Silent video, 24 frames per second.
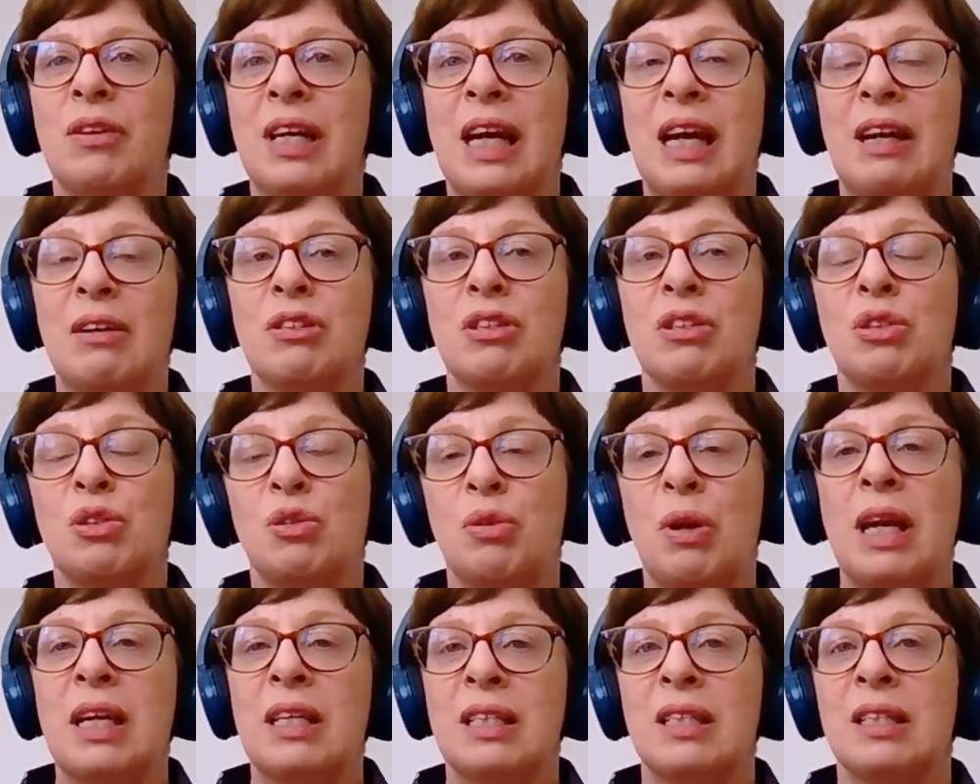on how
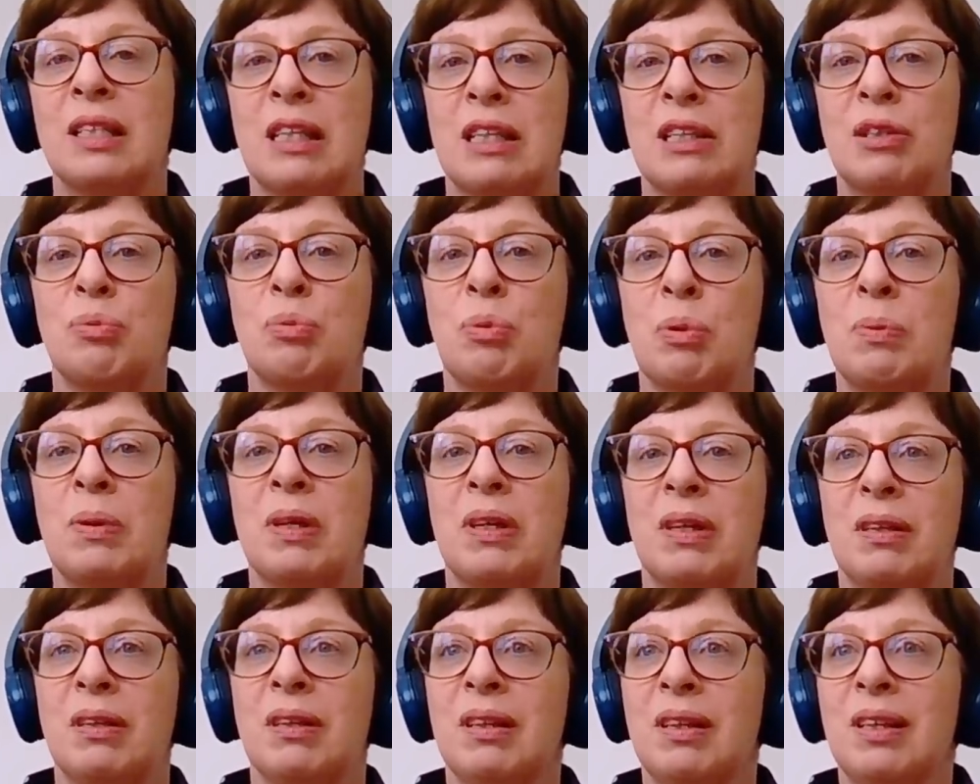stressed this
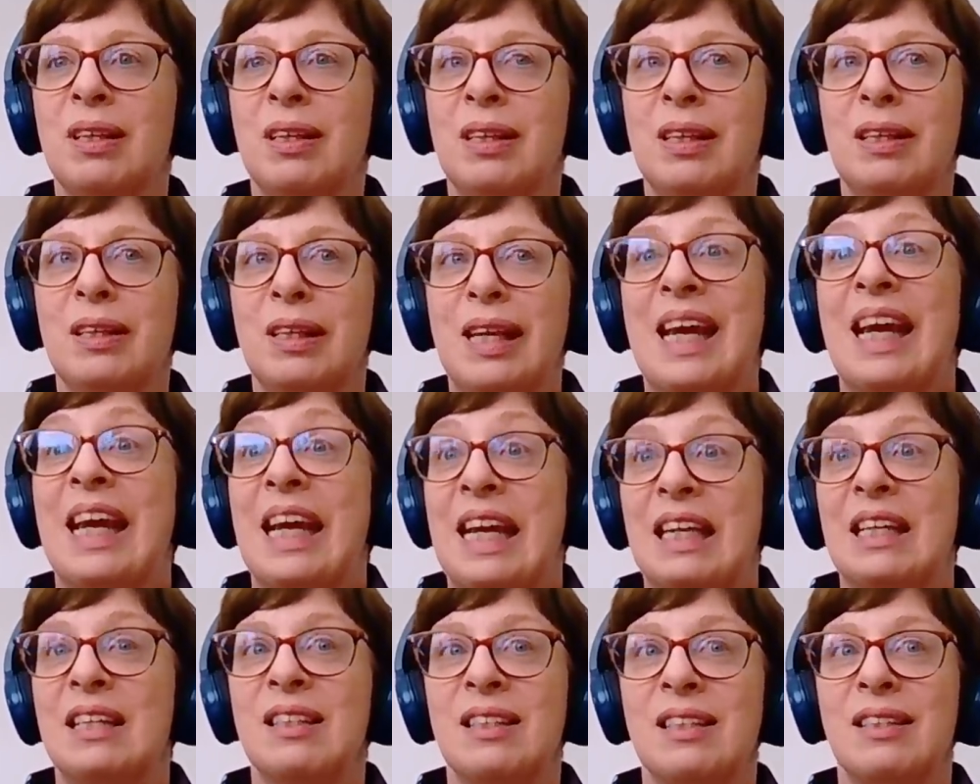woman
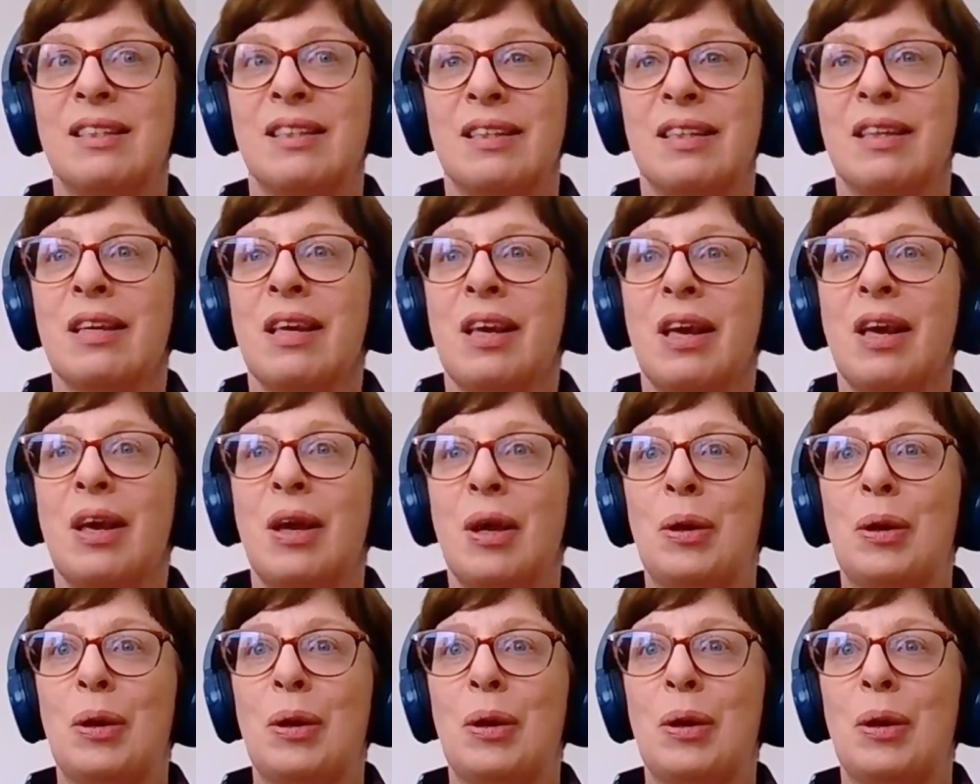is,